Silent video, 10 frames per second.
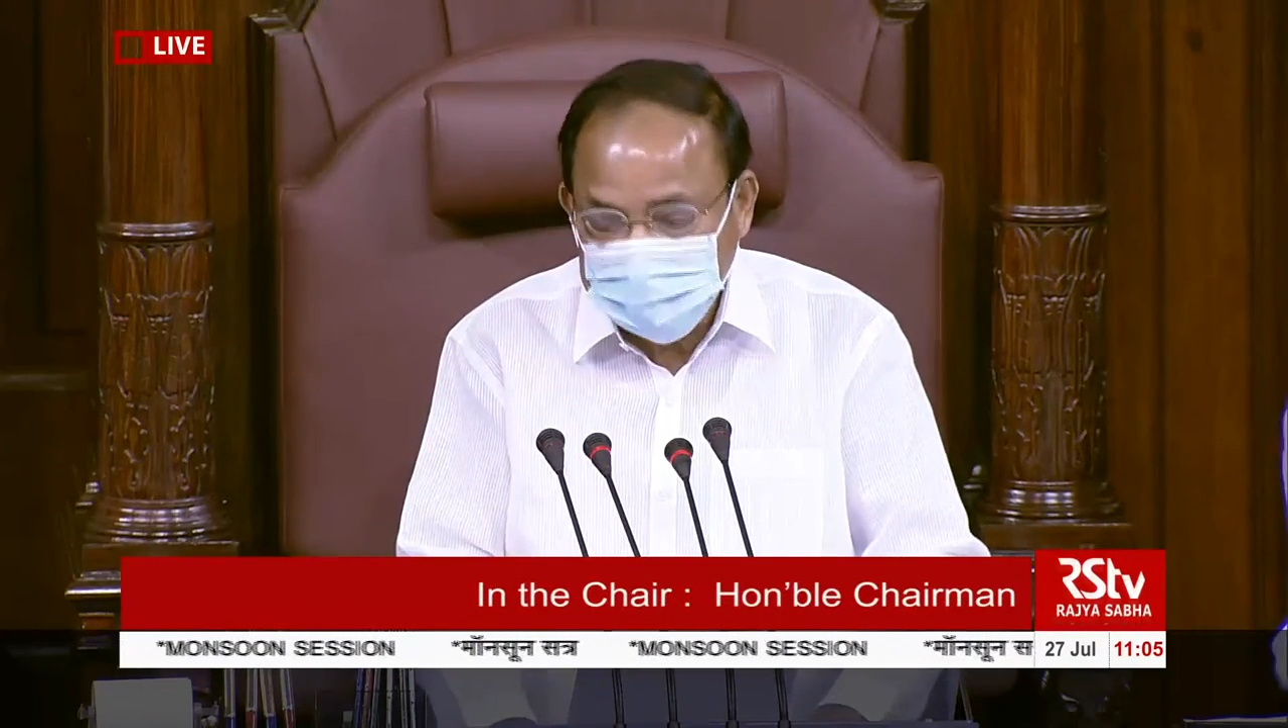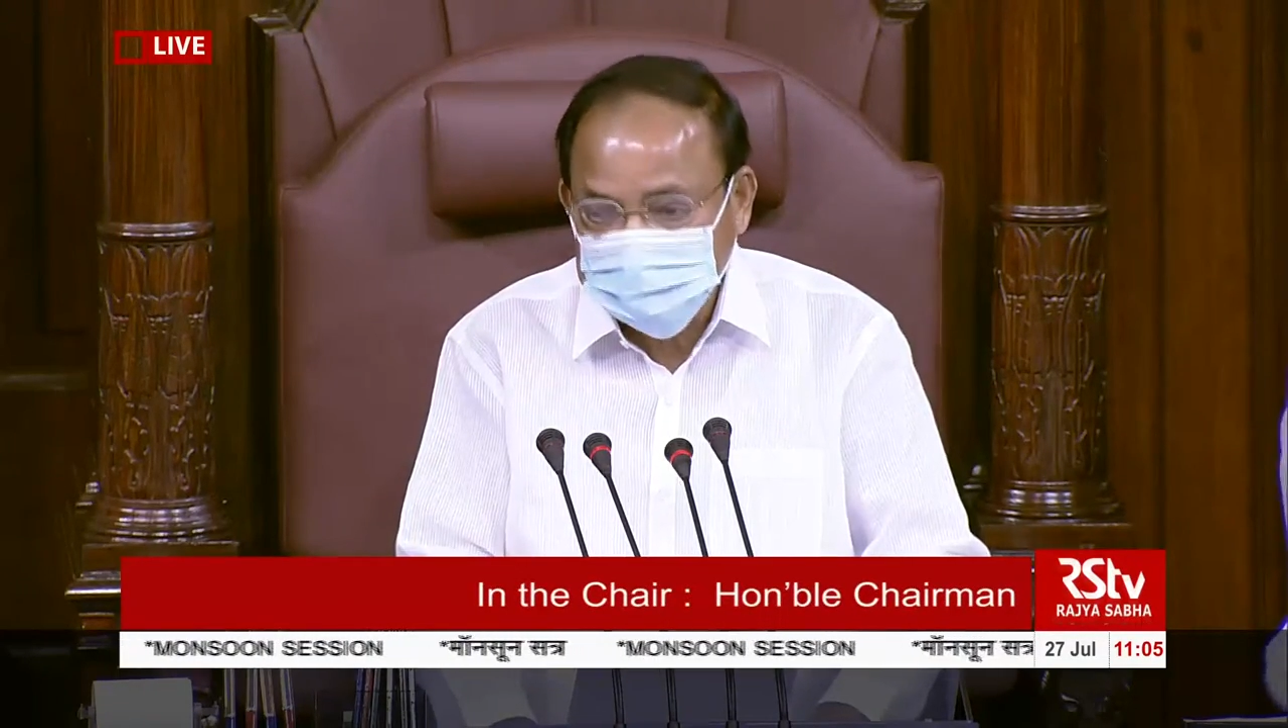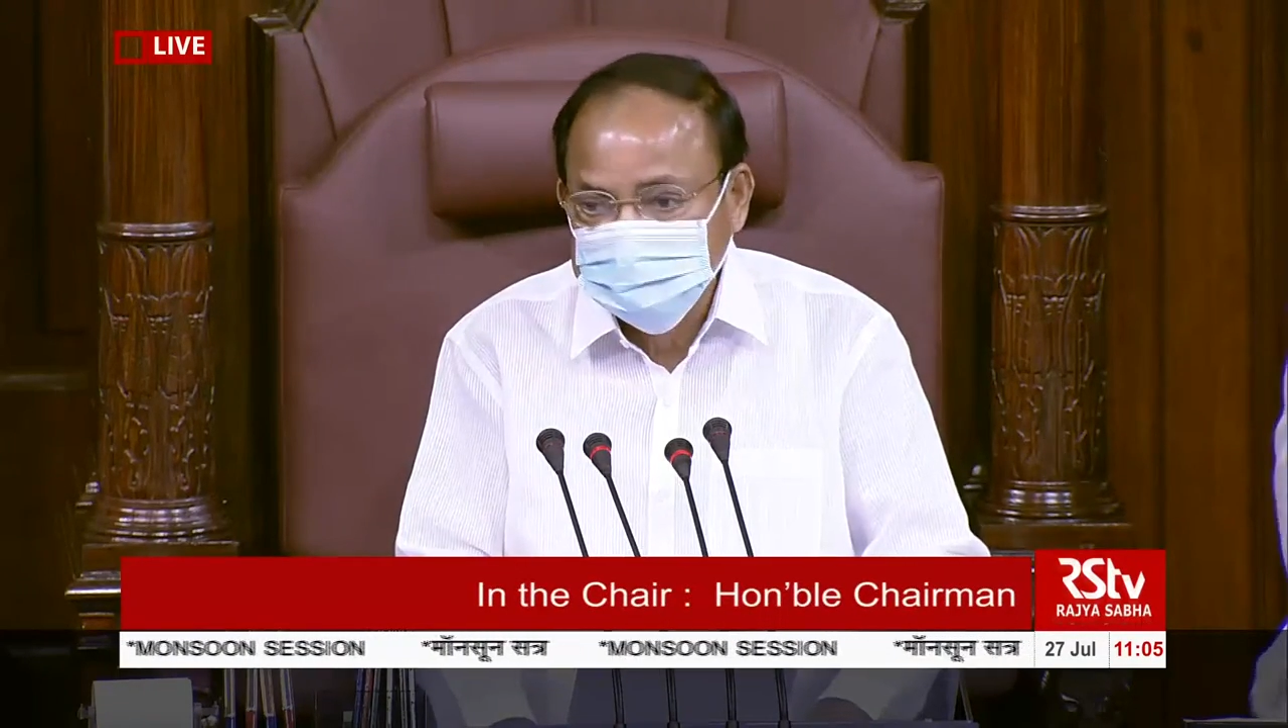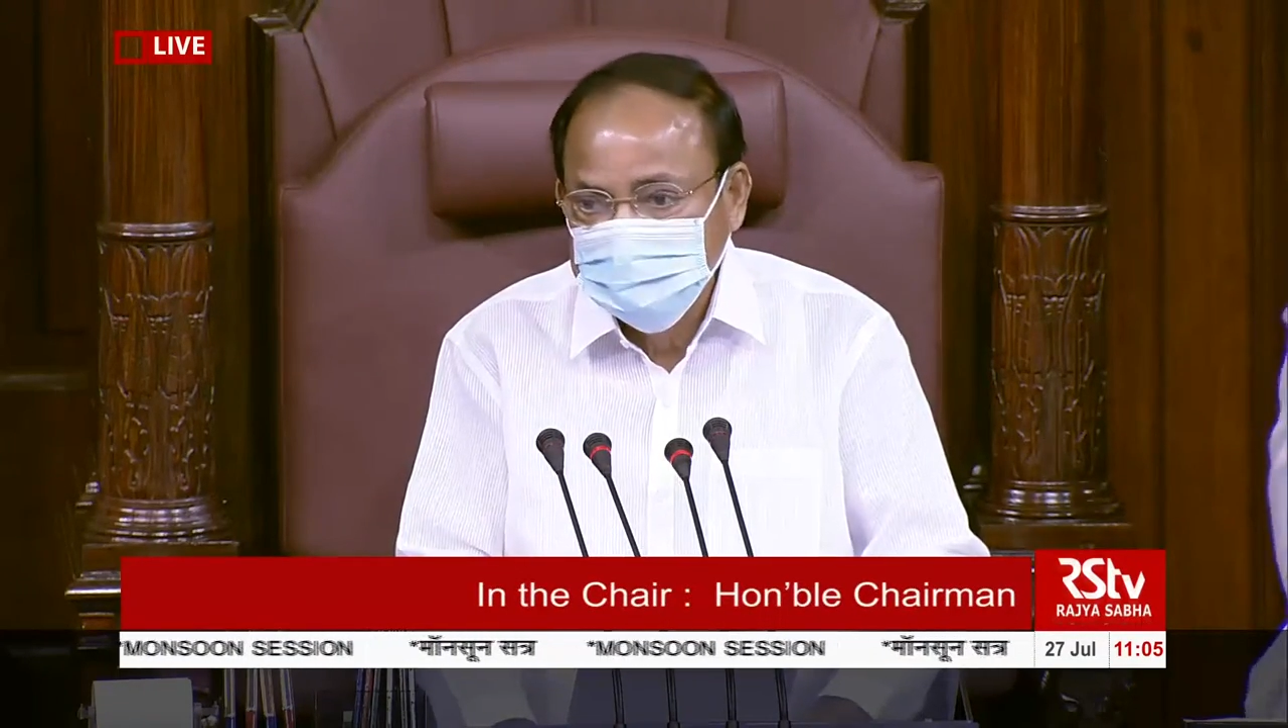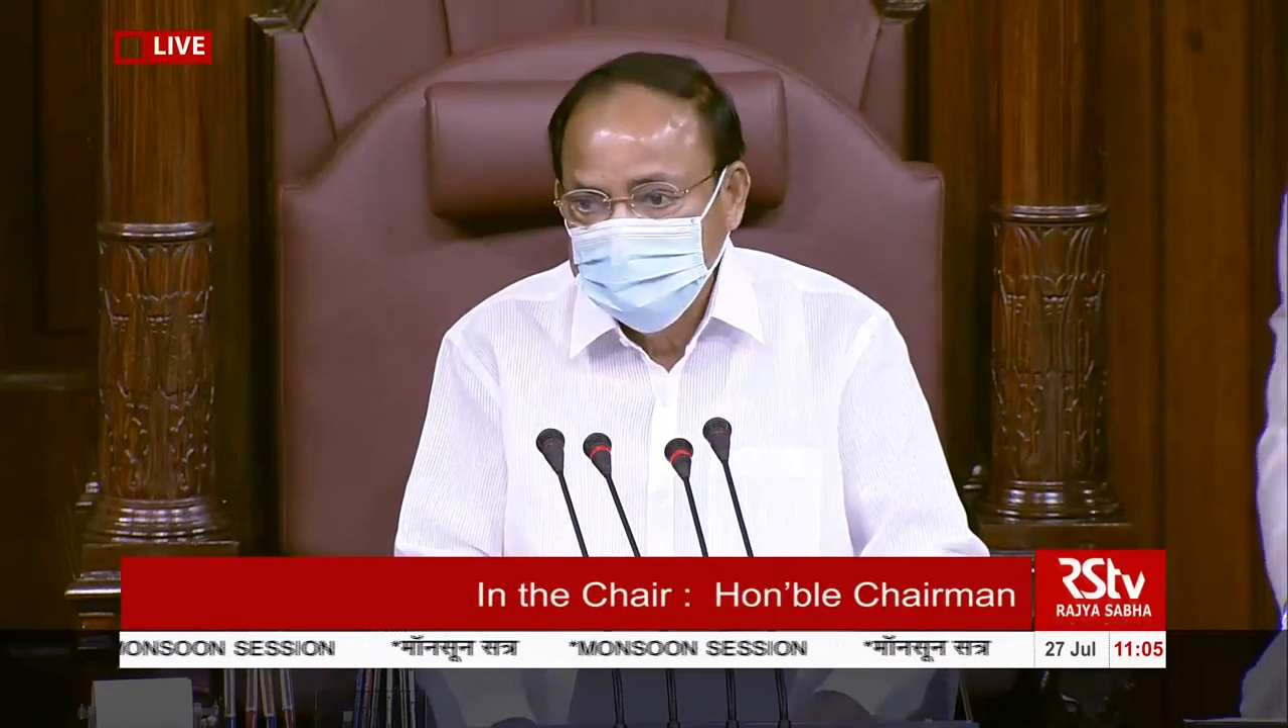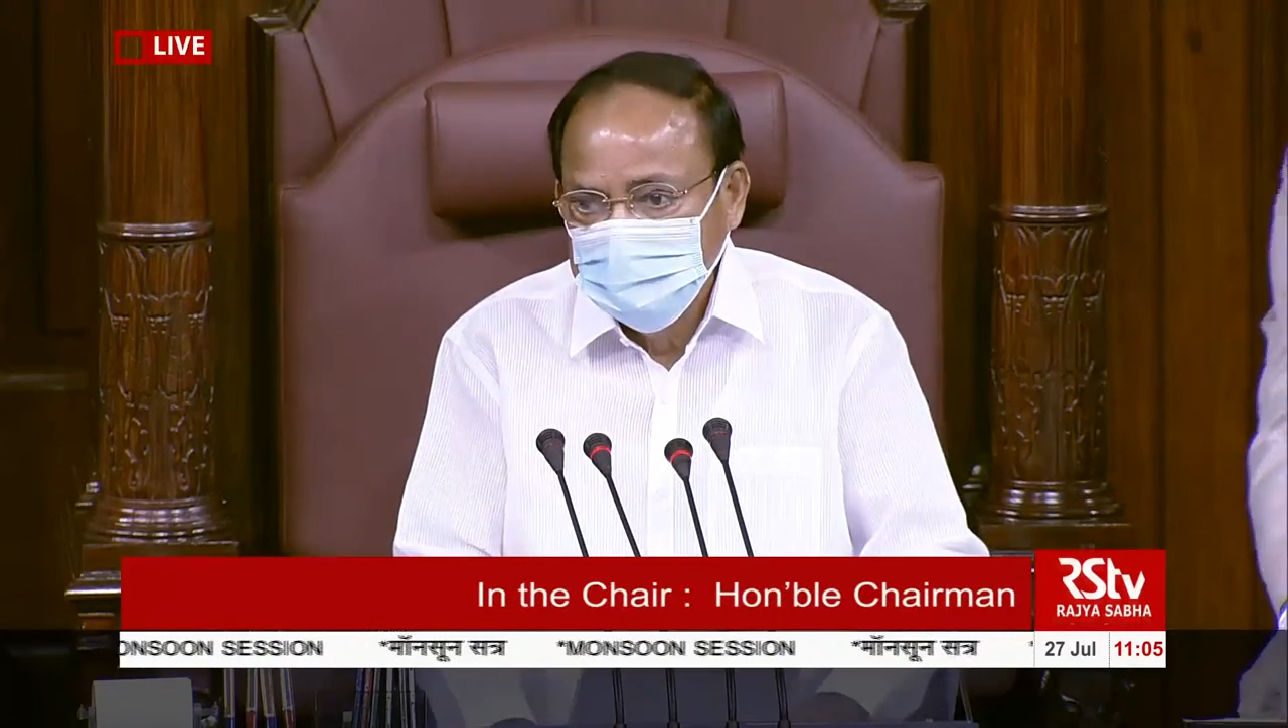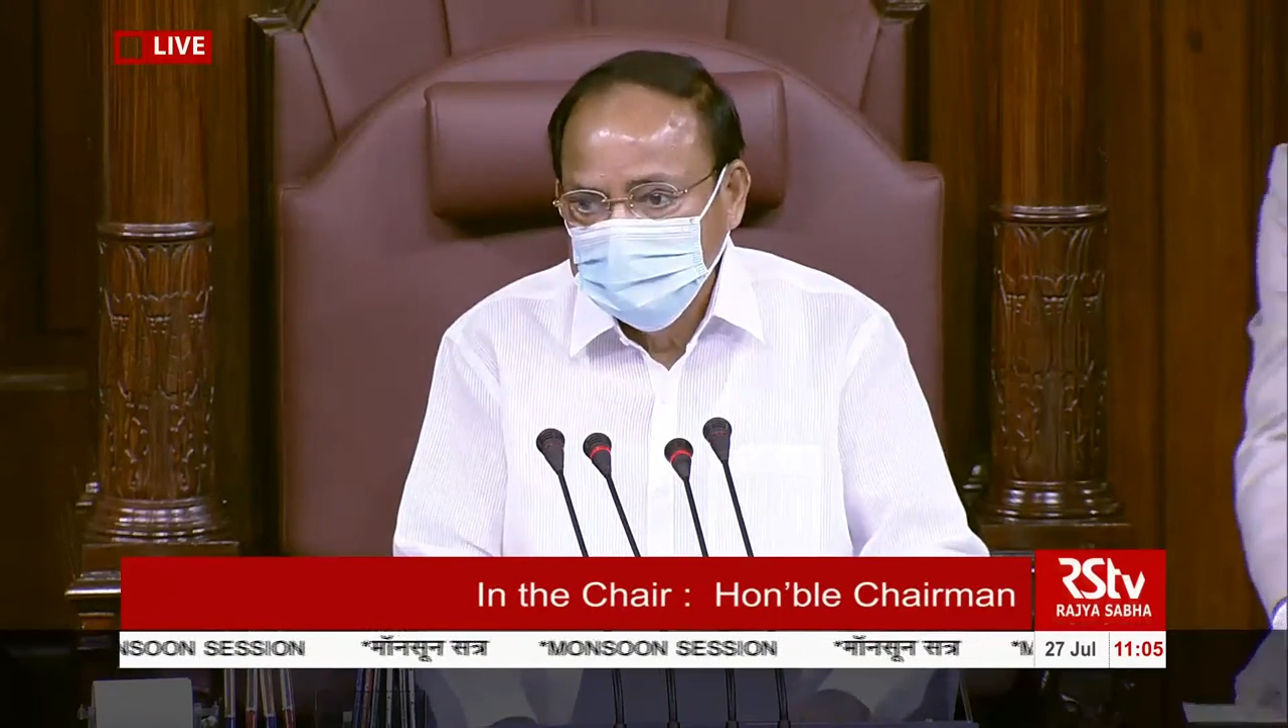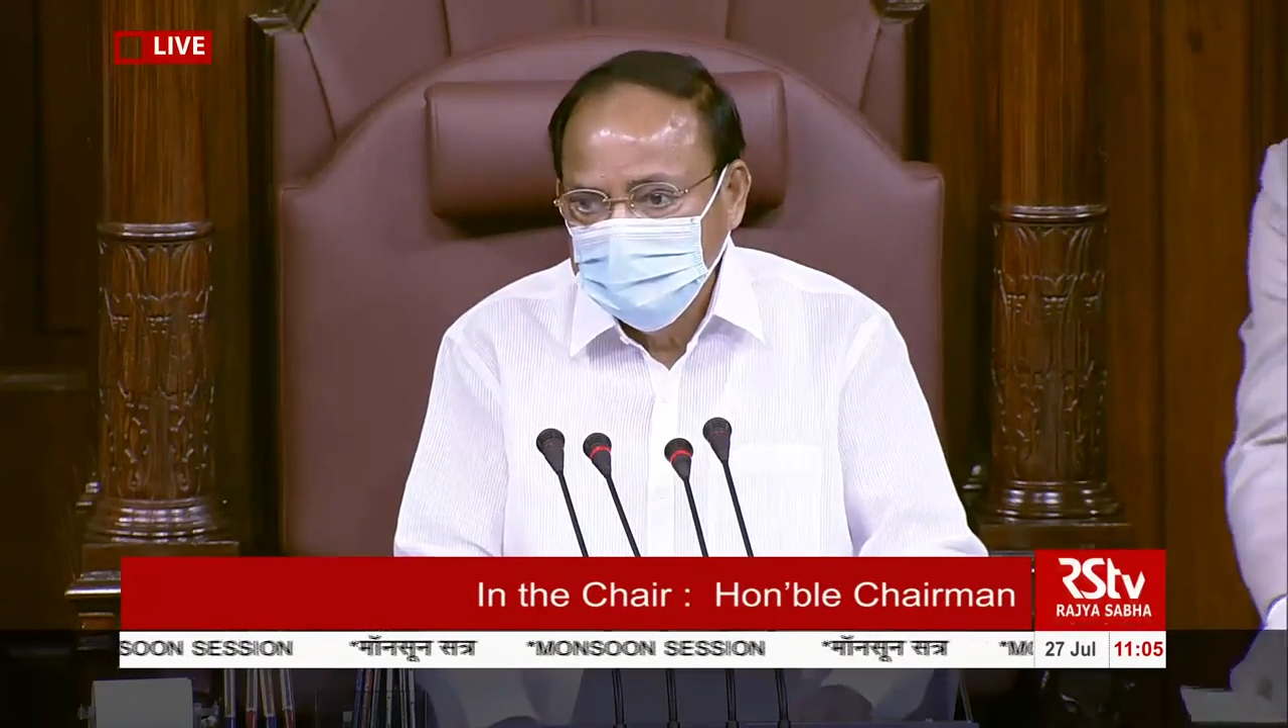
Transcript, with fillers: 40 years